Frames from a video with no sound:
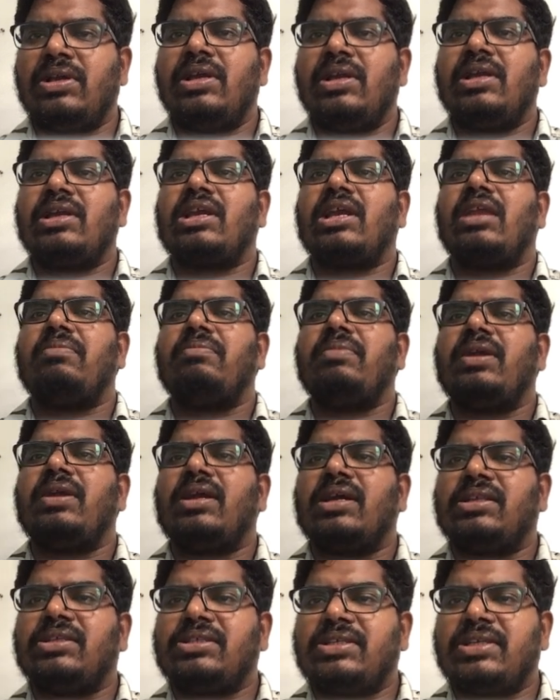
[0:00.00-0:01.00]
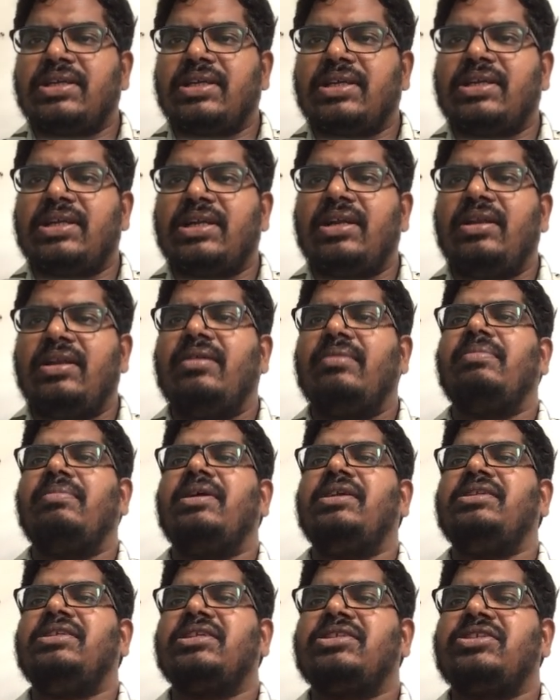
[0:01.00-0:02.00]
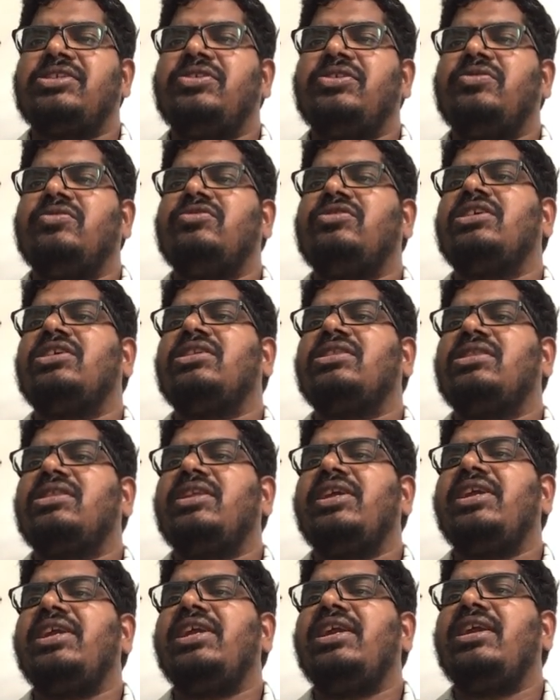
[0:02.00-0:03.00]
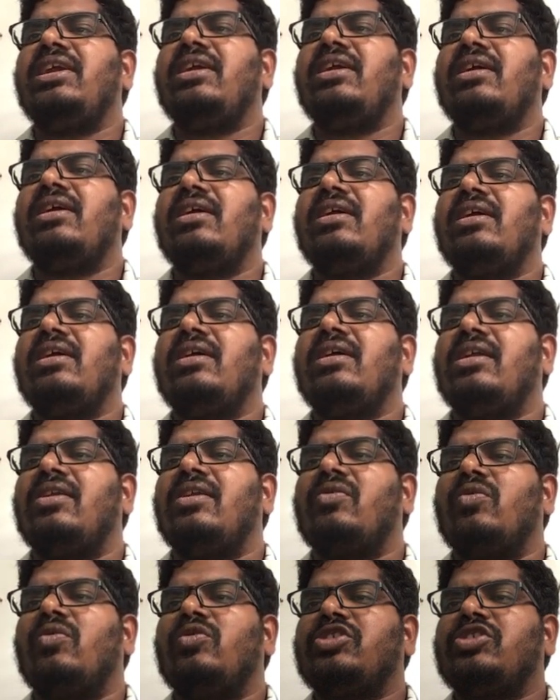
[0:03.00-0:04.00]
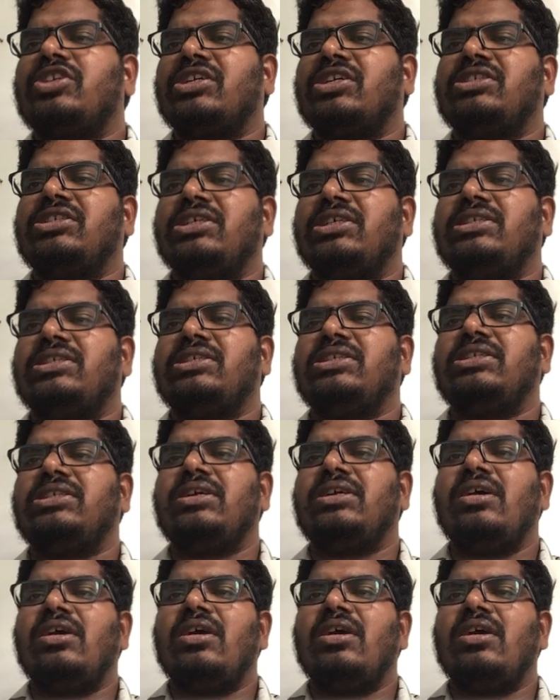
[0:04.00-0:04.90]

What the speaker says: can be constructed by just using three control structures.